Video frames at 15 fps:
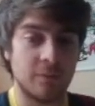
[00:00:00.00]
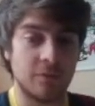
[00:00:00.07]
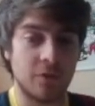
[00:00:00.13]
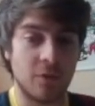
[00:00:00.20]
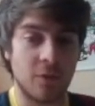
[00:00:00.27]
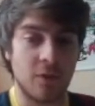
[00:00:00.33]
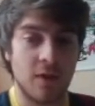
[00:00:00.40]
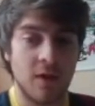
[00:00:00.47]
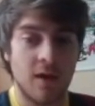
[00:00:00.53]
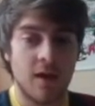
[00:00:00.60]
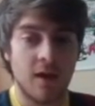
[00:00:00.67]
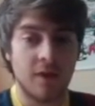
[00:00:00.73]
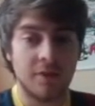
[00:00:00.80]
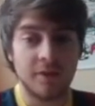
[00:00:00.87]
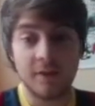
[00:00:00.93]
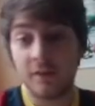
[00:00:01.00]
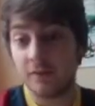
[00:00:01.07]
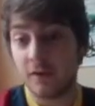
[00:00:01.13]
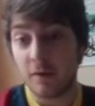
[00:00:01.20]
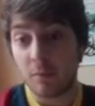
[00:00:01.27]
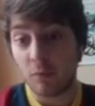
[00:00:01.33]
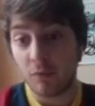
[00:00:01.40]
So I think that's
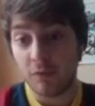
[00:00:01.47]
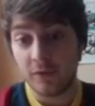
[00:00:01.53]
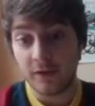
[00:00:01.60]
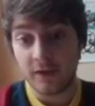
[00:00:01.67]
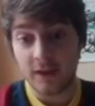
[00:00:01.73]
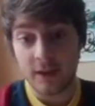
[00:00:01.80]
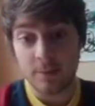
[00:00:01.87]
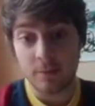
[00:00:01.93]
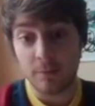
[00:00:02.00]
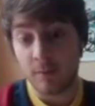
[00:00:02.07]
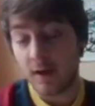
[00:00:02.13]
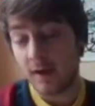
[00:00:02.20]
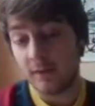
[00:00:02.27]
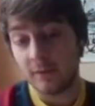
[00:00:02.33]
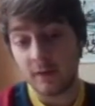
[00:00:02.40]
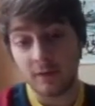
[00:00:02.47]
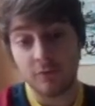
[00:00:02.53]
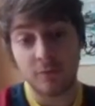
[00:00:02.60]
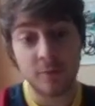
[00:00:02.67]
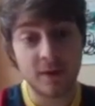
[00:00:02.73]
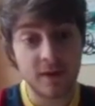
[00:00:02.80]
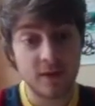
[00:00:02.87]
the number one thing to keep in mind. Like
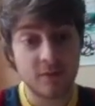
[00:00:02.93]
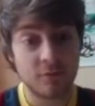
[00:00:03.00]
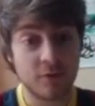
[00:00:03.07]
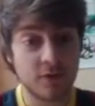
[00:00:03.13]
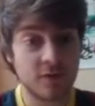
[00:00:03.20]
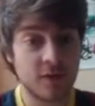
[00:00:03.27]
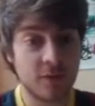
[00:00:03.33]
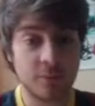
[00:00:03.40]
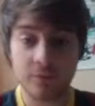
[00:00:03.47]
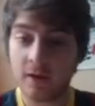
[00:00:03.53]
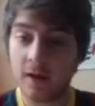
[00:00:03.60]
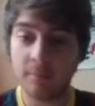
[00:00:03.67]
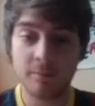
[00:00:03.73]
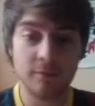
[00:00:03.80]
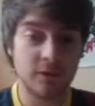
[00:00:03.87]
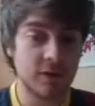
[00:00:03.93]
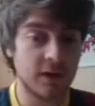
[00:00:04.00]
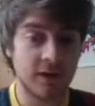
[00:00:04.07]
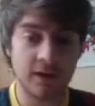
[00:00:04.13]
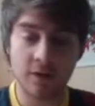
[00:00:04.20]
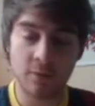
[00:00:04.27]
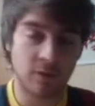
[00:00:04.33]
for me, for example, I'm
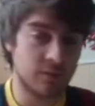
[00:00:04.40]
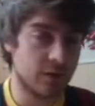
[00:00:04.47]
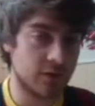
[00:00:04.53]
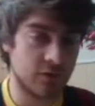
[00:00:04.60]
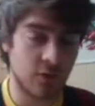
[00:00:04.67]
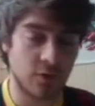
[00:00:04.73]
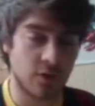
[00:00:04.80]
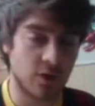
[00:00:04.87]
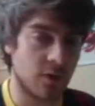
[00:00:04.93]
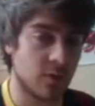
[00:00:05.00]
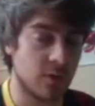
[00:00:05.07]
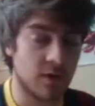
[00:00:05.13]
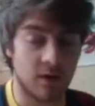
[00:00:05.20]
looking to get rid of Antonio.